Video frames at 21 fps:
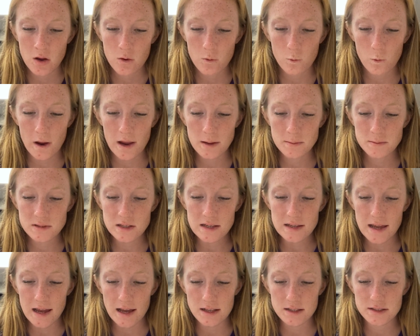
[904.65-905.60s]
Ramsey
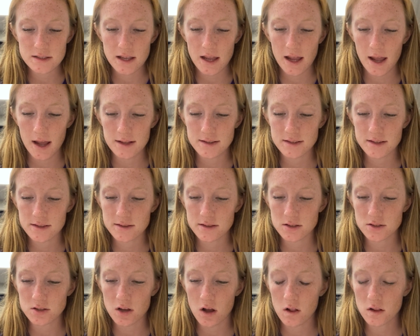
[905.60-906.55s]
Cascades is
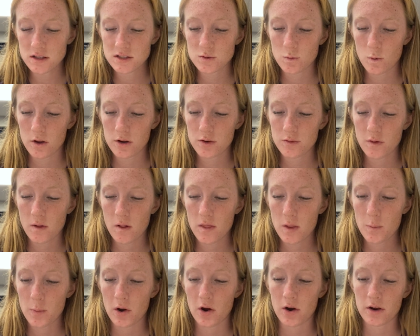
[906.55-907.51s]
the tallest waterfall in
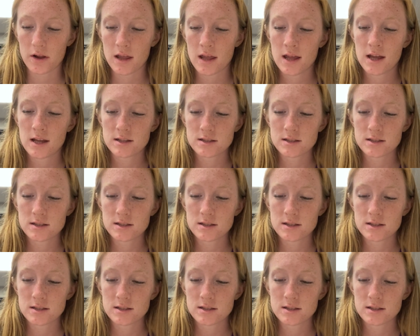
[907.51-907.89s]
the park,